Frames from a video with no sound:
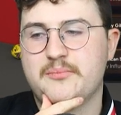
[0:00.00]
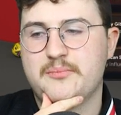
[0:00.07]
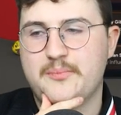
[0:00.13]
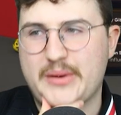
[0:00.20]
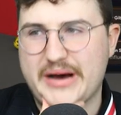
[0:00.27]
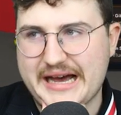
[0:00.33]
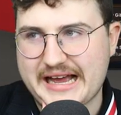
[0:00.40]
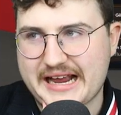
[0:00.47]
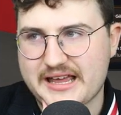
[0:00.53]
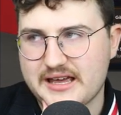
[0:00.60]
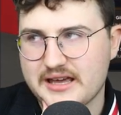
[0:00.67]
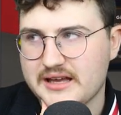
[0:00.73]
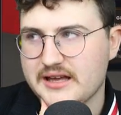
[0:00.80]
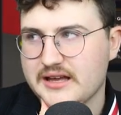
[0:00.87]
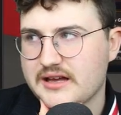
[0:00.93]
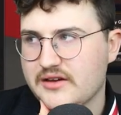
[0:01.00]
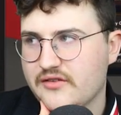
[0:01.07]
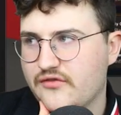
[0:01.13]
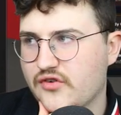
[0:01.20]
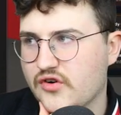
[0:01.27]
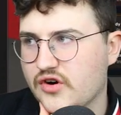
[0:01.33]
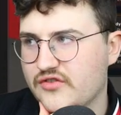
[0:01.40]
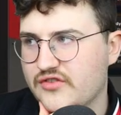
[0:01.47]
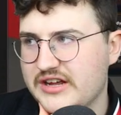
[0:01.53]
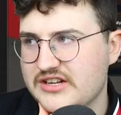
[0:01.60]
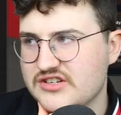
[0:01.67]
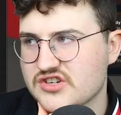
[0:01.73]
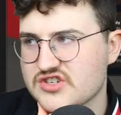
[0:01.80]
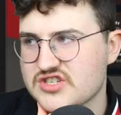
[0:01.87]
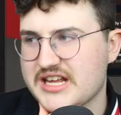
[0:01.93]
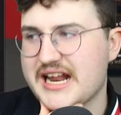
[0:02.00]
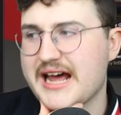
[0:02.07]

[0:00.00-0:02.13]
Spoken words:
back for Rangers. And